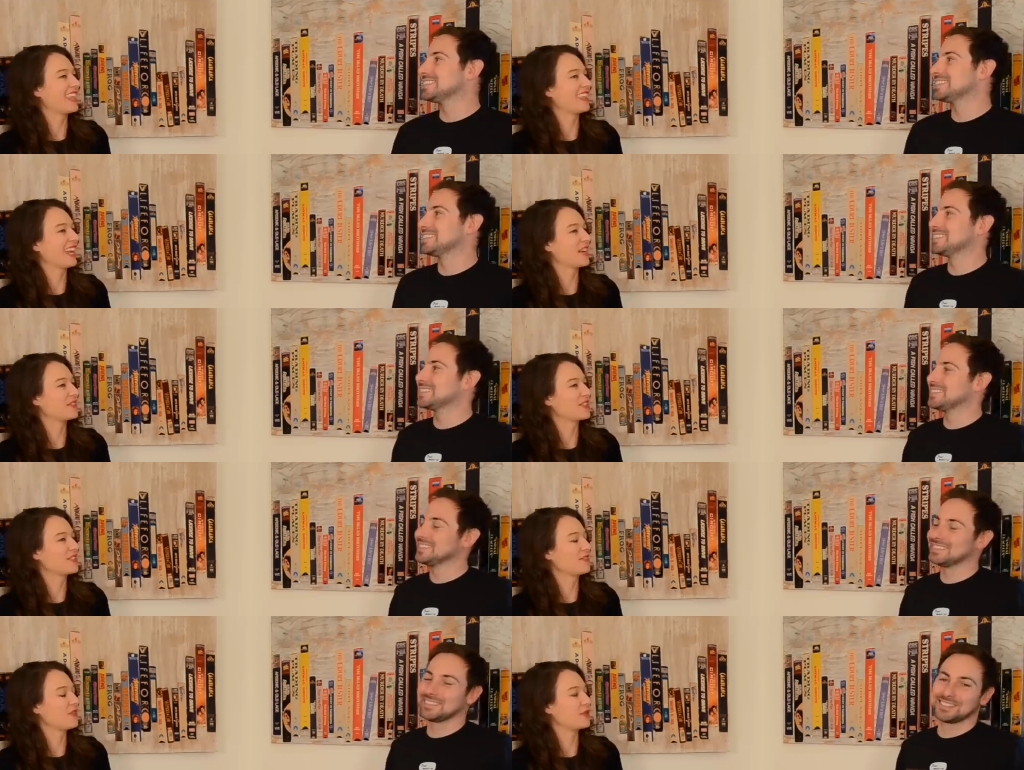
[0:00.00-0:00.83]
Speaker 1: then they have to
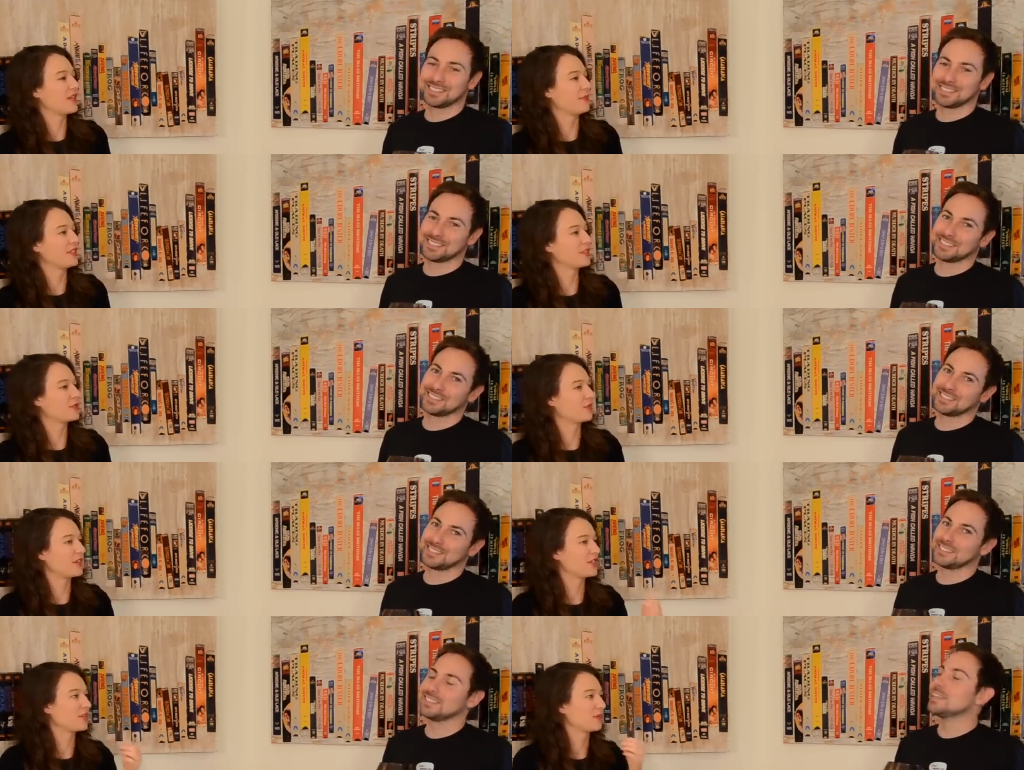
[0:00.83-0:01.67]
do their
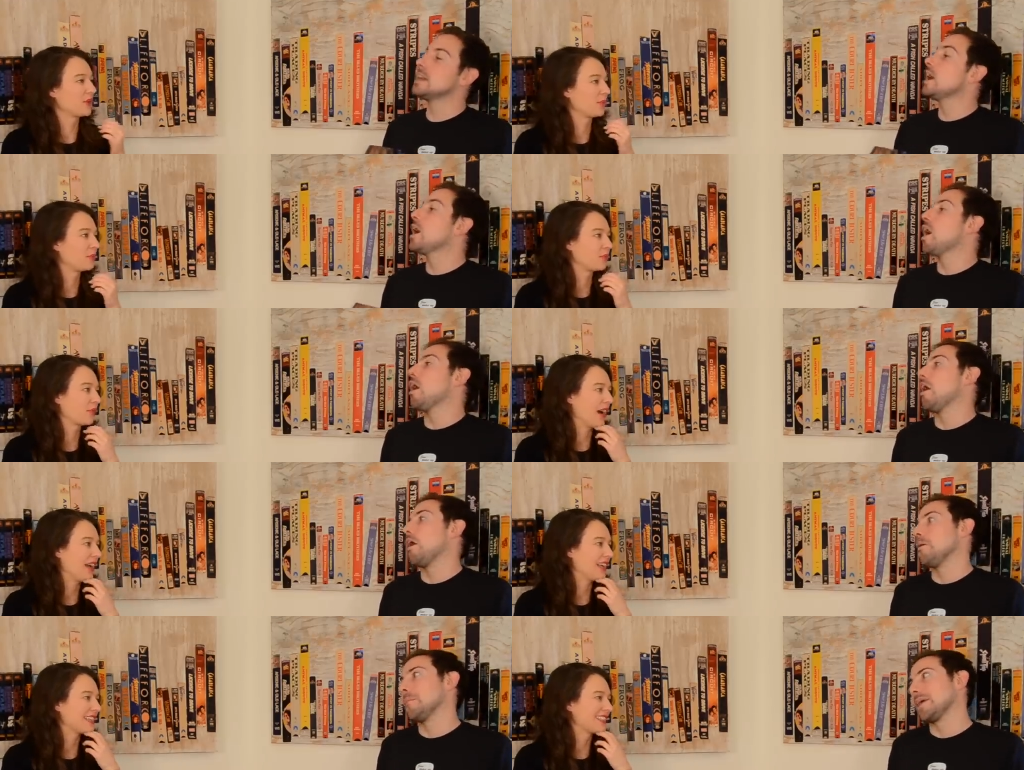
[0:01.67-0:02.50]
demonstration with
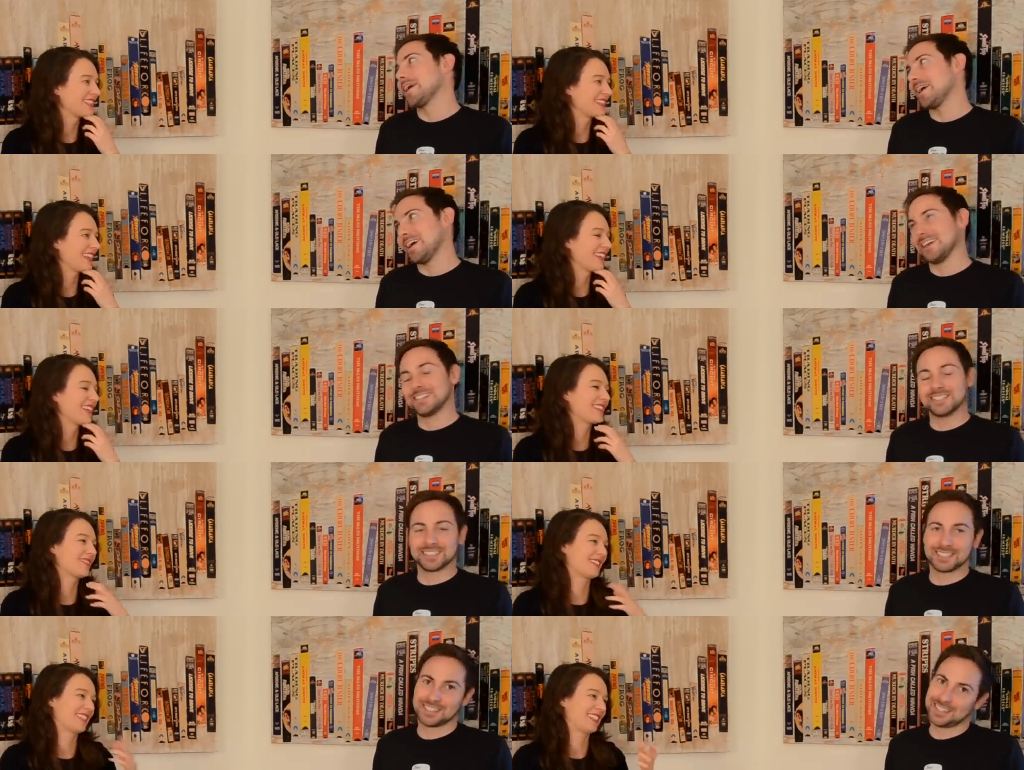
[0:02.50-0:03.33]
Bryce.
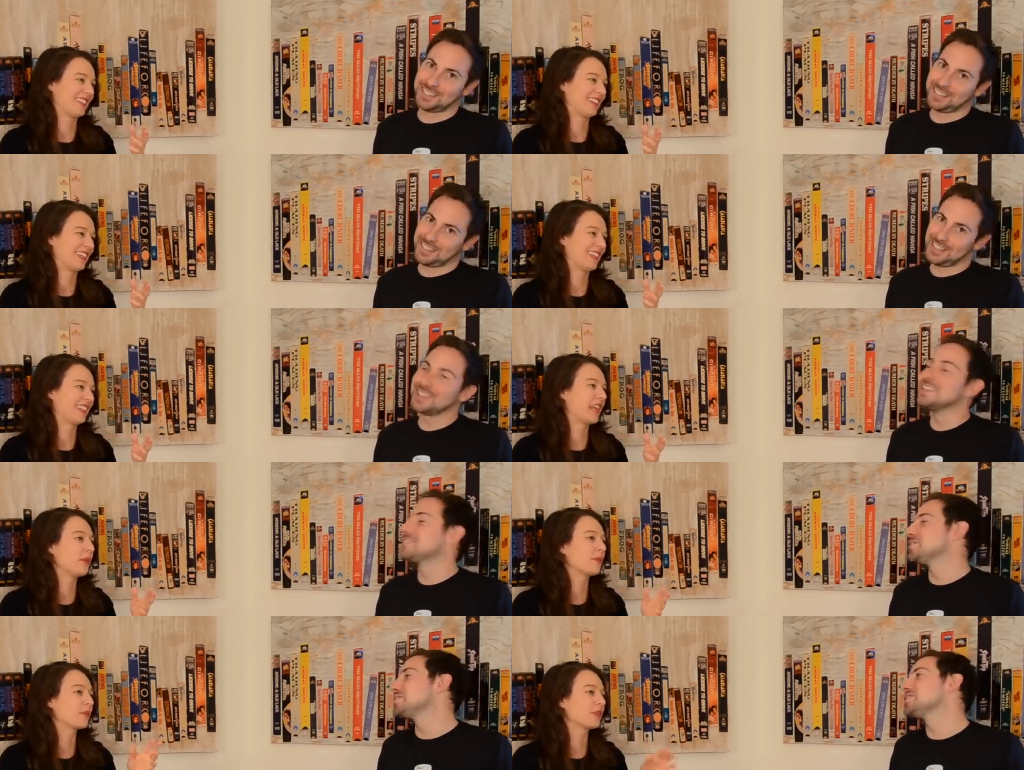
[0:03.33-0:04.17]
This was silly.
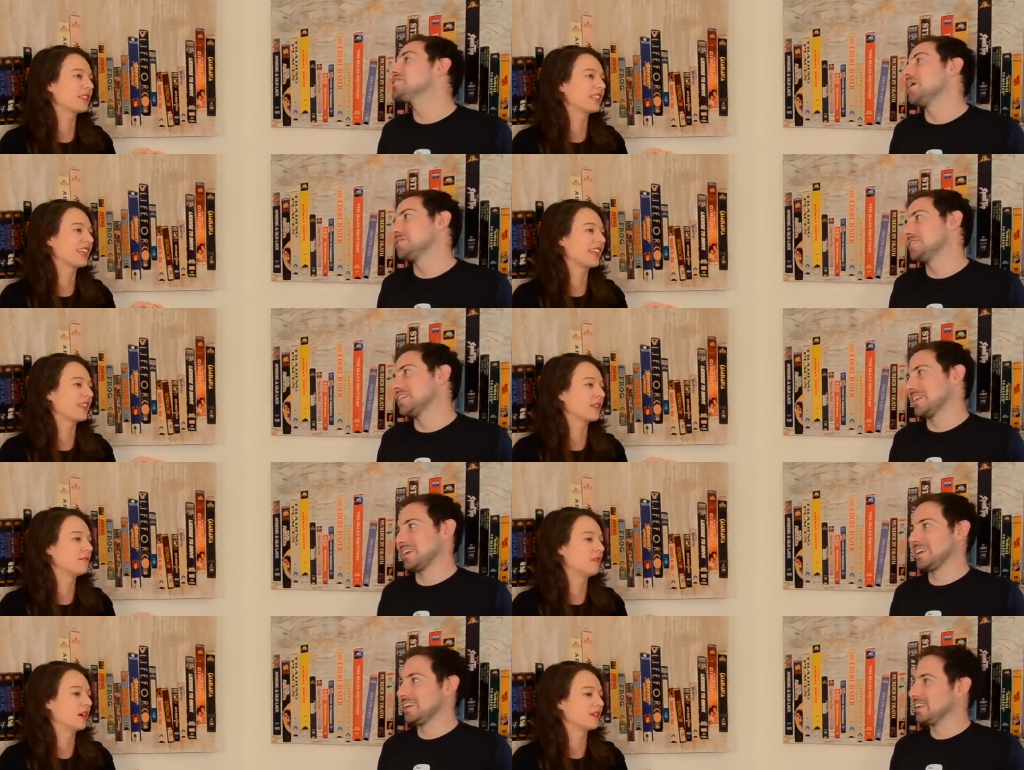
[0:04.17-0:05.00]
They this were really so
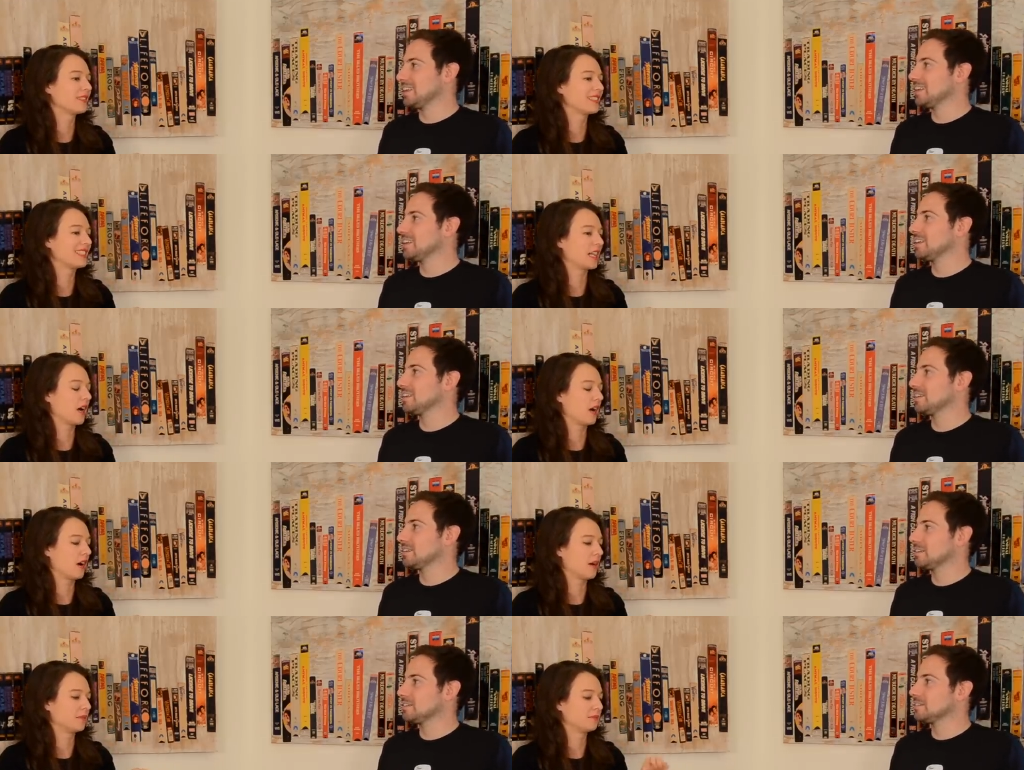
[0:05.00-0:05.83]
the most
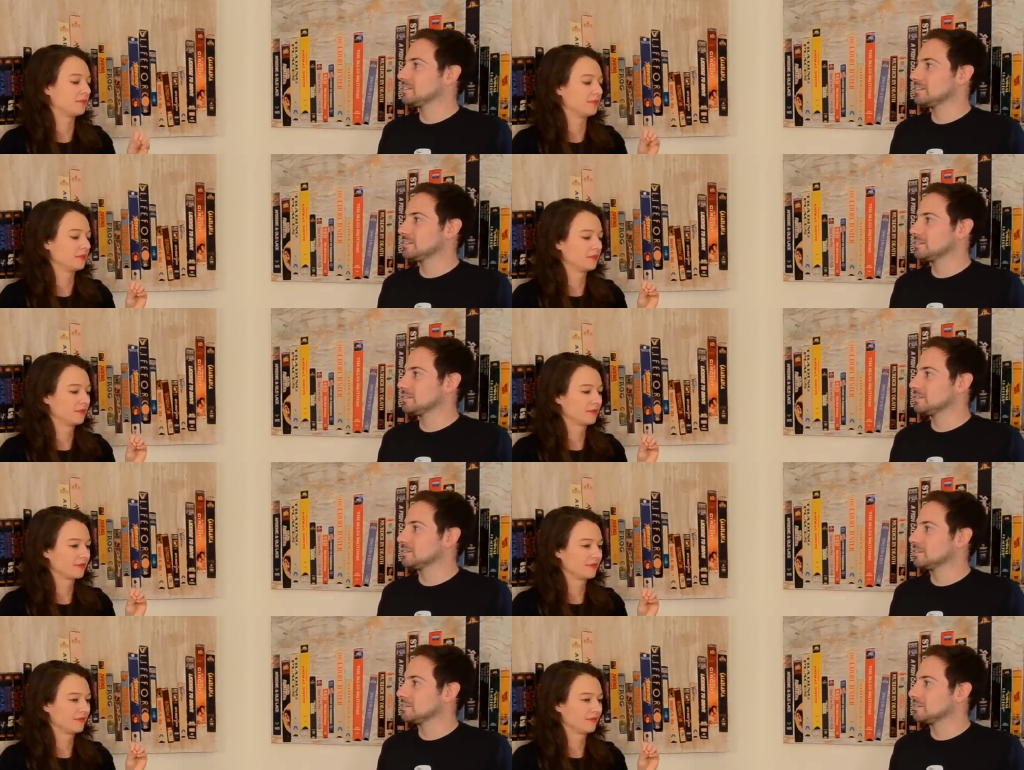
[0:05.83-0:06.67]
um,
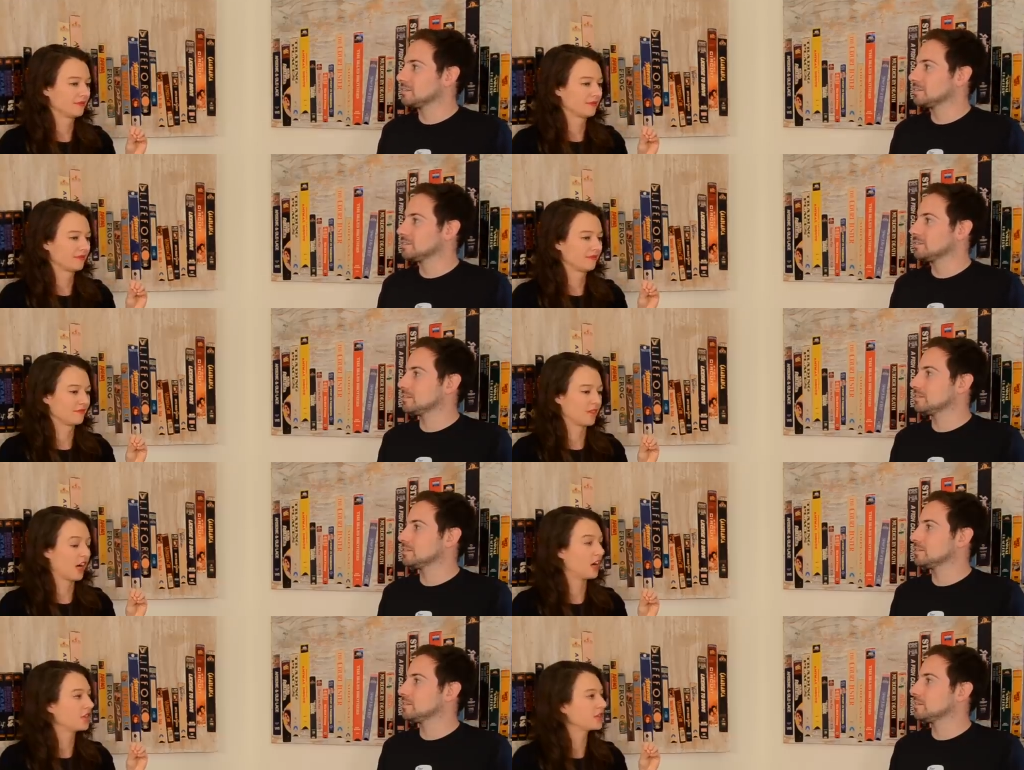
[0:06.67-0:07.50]

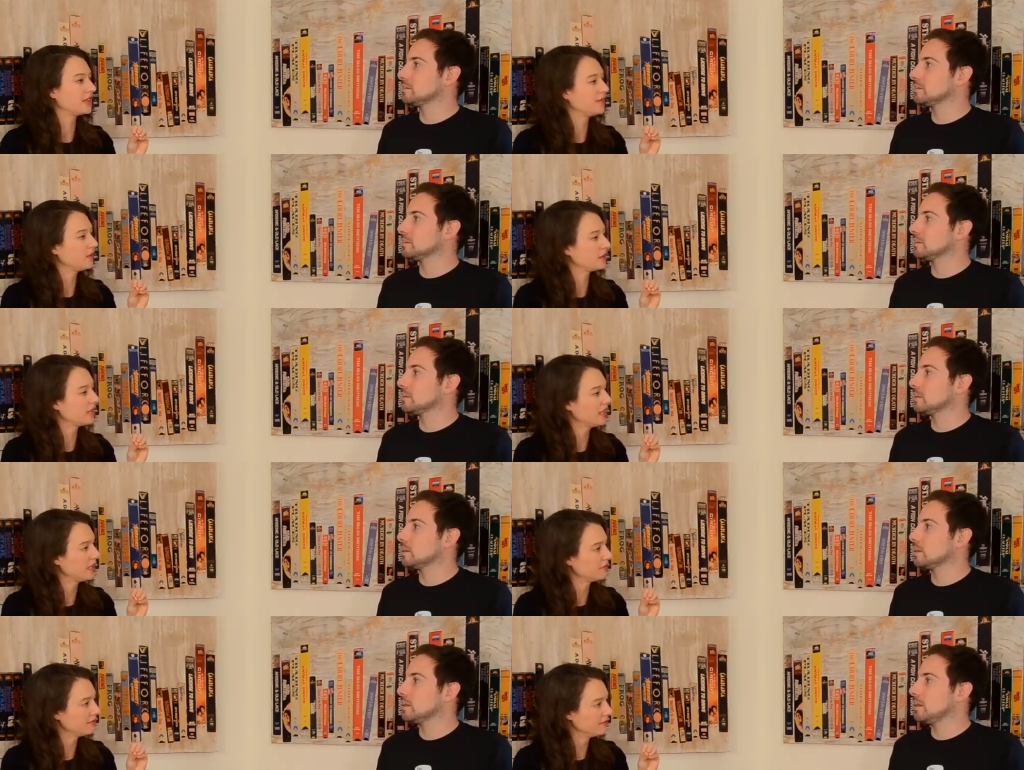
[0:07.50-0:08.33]
hungry for
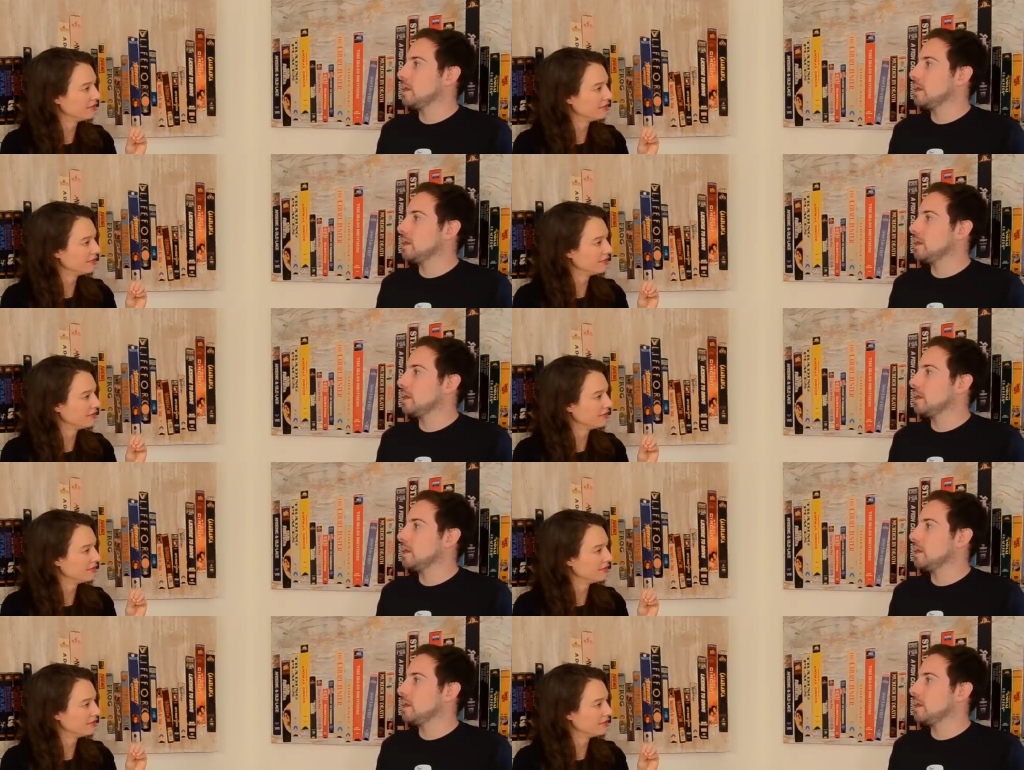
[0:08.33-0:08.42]
him.